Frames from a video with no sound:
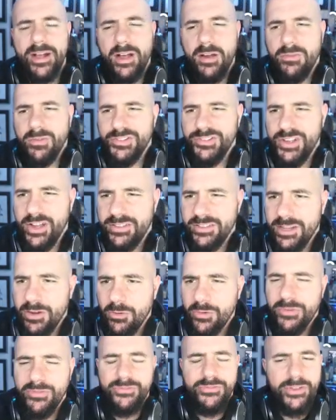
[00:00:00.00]
covers out there
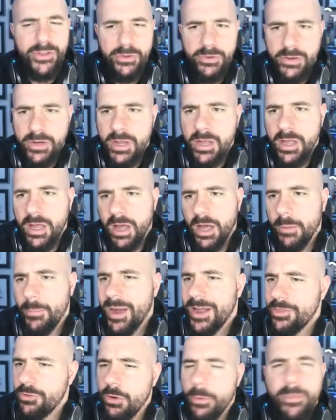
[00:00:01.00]
on the field.
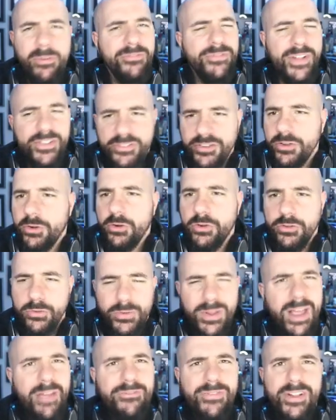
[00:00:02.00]
I know I'm eventually going to do
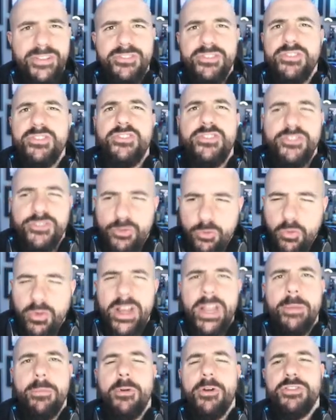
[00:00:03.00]
that. Eventually,
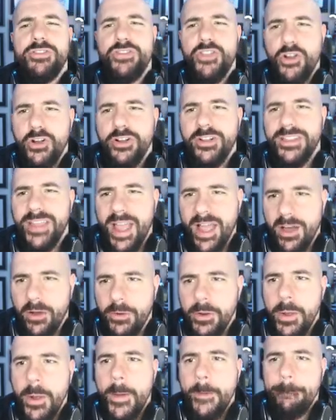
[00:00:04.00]
scream on third
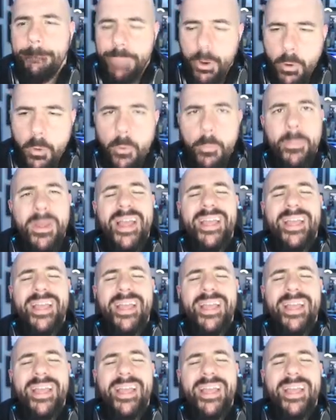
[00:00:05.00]
down. Boom.